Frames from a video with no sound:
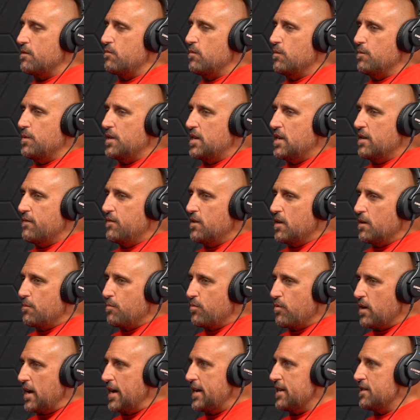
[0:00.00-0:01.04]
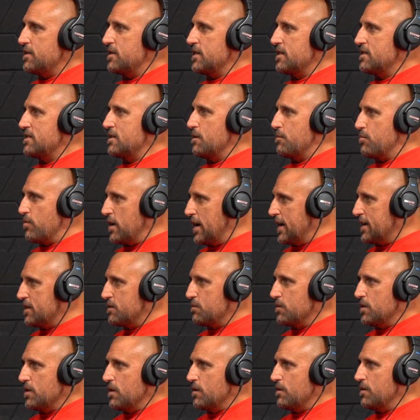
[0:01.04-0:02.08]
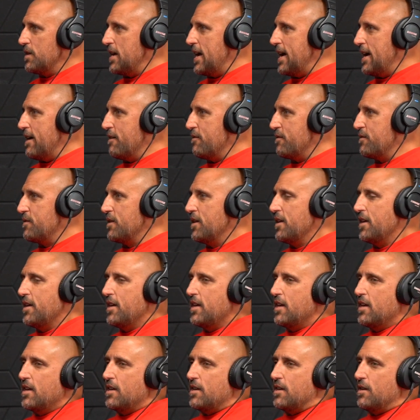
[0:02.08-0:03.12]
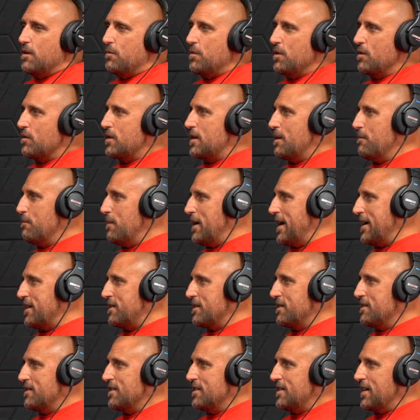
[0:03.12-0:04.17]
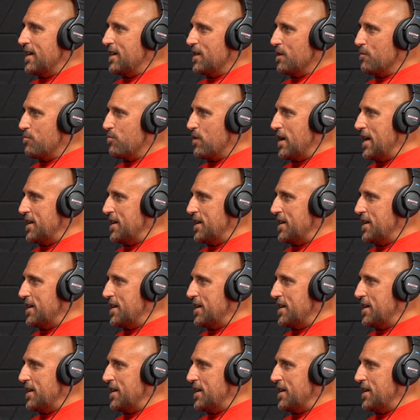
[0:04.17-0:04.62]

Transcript: When we give you a price, it's the price. We don't have. We don't come back to the day of the project.